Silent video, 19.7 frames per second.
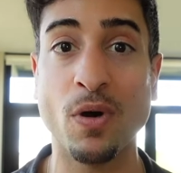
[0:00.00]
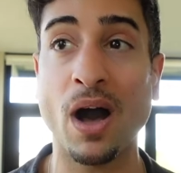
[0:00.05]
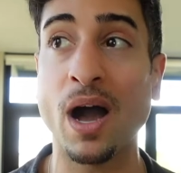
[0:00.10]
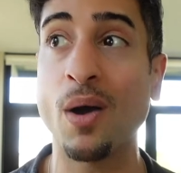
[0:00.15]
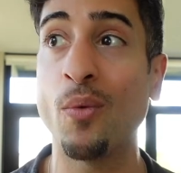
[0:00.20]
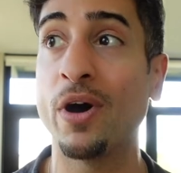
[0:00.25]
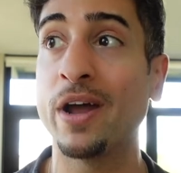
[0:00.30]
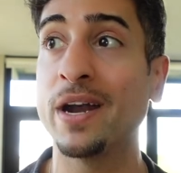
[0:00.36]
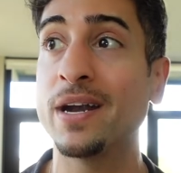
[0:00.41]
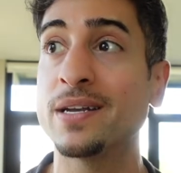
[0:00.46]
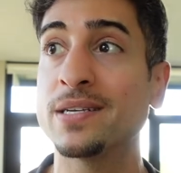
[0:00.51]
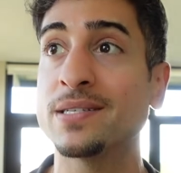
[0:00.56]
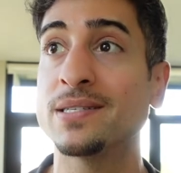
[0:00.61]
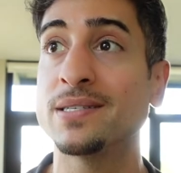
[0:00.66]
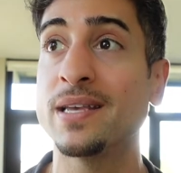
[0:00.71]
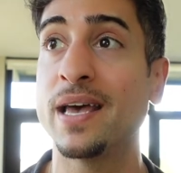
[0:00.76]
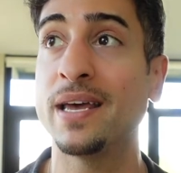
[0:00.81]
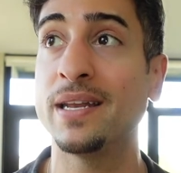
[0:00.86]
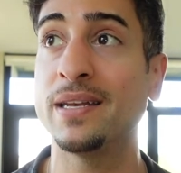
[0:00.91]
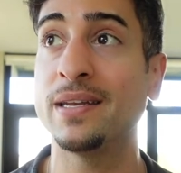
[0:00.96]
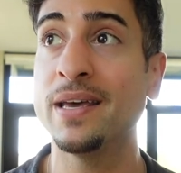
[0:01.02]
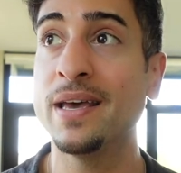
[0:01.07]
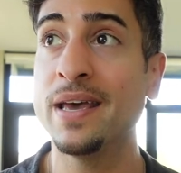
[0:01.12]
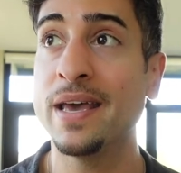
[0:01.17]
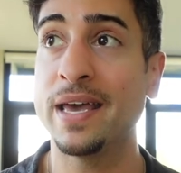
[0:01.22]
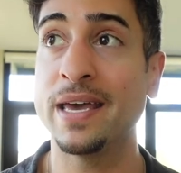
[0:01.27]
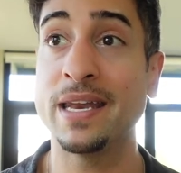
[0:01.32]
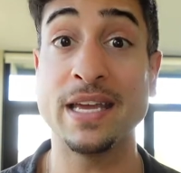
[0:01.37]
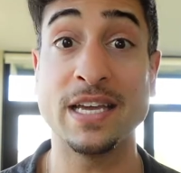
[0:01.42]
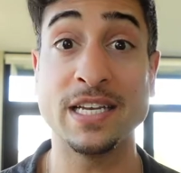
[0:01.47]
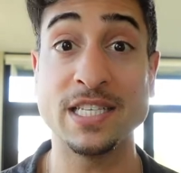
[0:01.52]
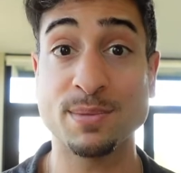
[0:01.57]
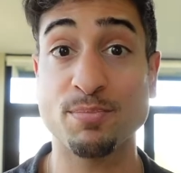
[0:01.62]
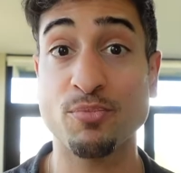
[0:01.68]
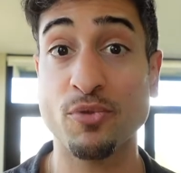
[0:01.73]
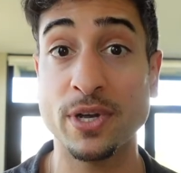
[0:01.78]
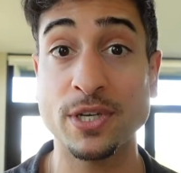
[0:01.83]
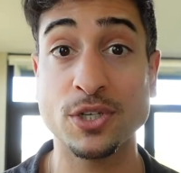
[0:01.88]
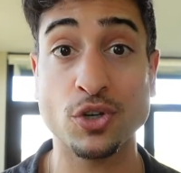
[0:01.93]
I wanted to send an
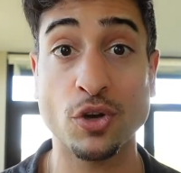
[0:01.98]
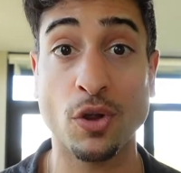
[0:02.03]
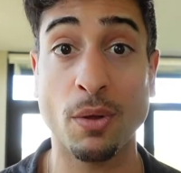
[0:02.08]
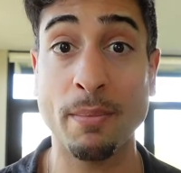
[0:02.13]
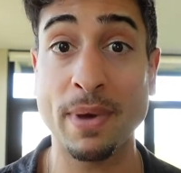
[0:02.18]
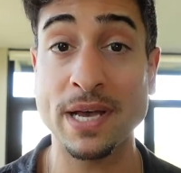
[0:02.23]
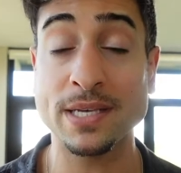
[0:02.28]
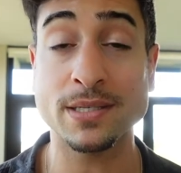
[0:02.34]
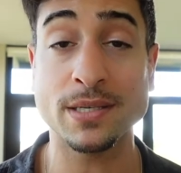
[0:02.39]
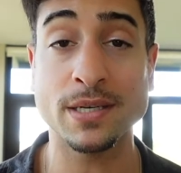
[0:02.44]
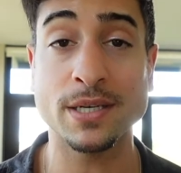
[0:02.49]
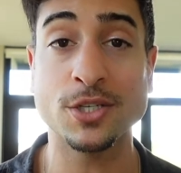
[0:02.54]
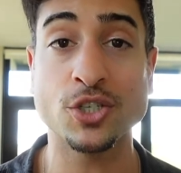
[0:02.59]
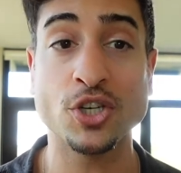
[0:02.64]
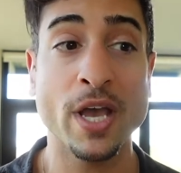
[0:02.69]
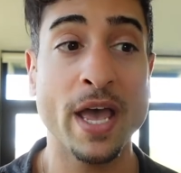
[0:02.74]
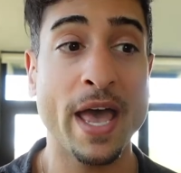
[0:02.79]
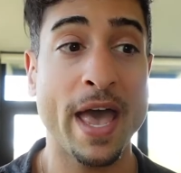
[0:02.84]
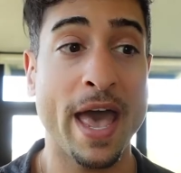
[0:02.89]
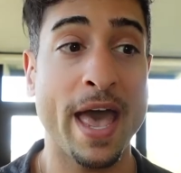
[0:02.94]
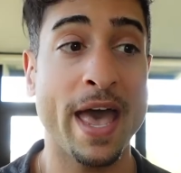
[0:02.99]
inspirational message,